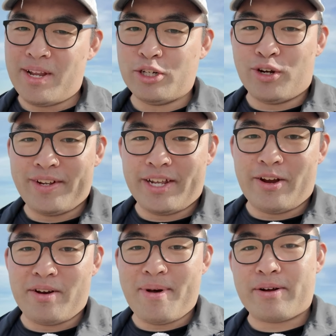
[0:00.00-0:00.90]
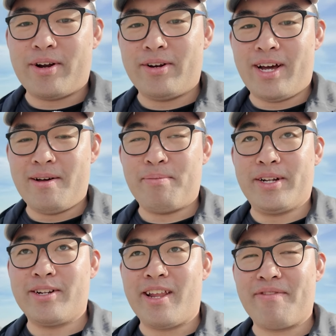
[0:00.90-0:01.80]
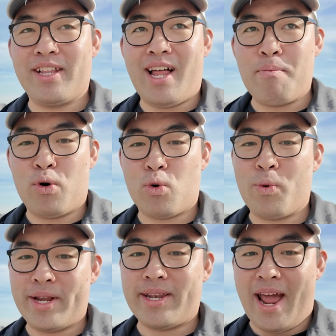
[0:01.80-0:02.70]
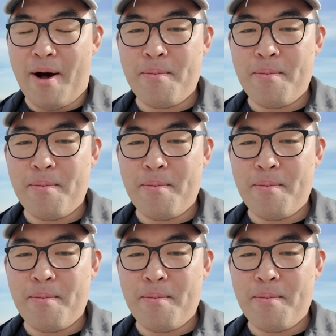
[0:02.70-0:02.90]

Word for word: Not sure if it's in here in the background or not, but there's definitely a lot more wind now.